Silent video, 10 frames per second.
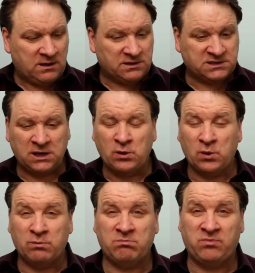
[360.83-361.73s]

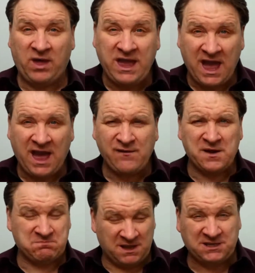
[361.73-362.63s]
So there you have
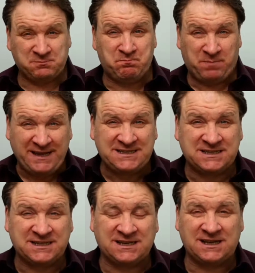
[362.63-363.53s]
it. That's
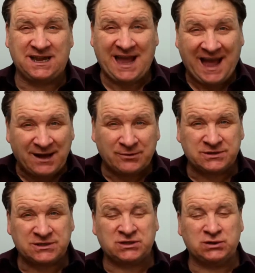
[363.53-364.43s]
basically how
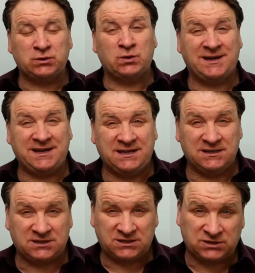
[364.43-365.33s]
to
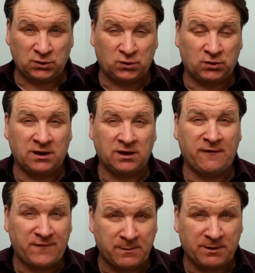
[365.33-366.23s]
install a
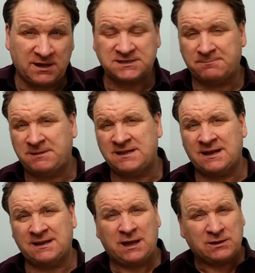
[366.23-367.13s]
fiberglass septic
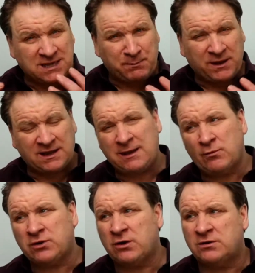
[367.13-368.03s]
tank. It, typically, it
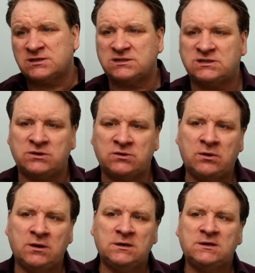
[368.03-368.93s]
will cost you,
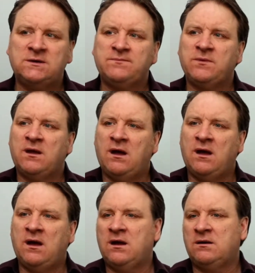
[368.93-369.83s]

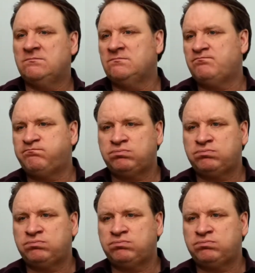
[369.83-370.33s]
um,